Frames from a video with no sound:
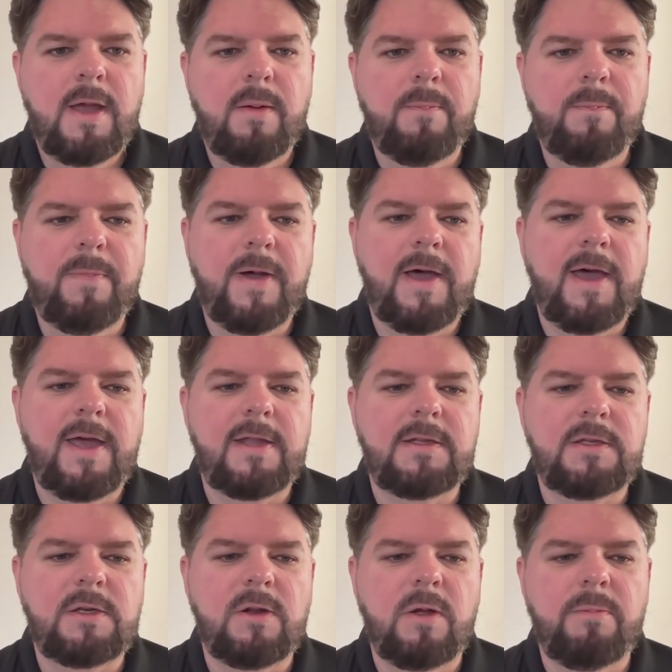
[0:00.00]
But,
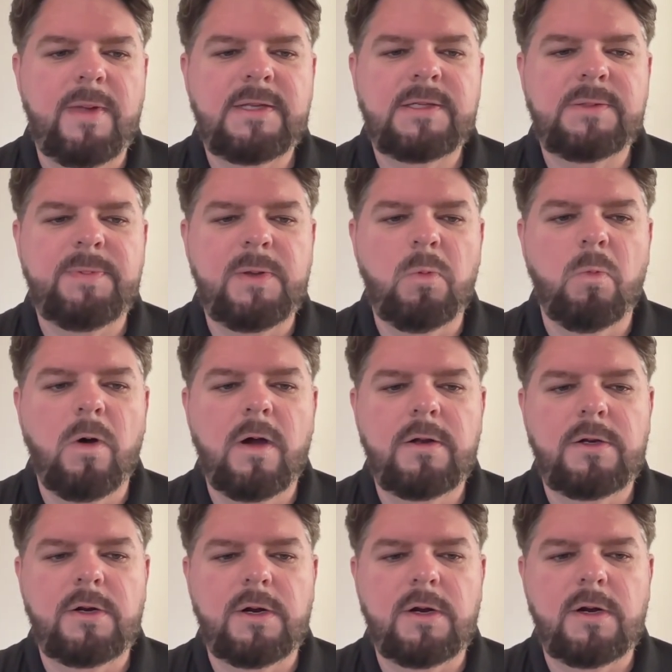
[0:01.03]
you know, it makes me
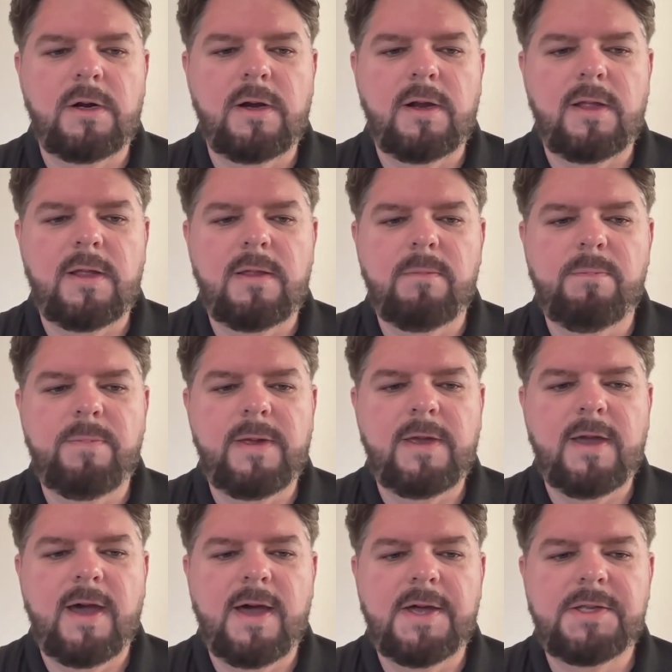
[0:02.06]
wonder
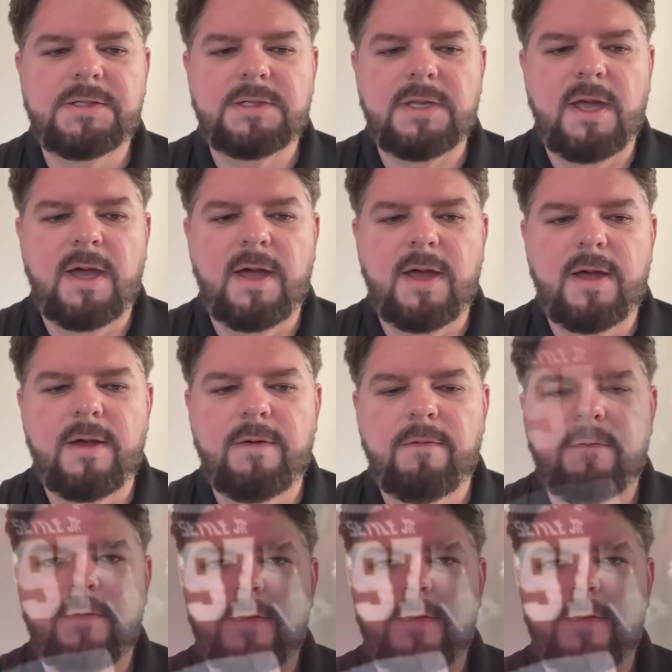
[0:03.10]
because of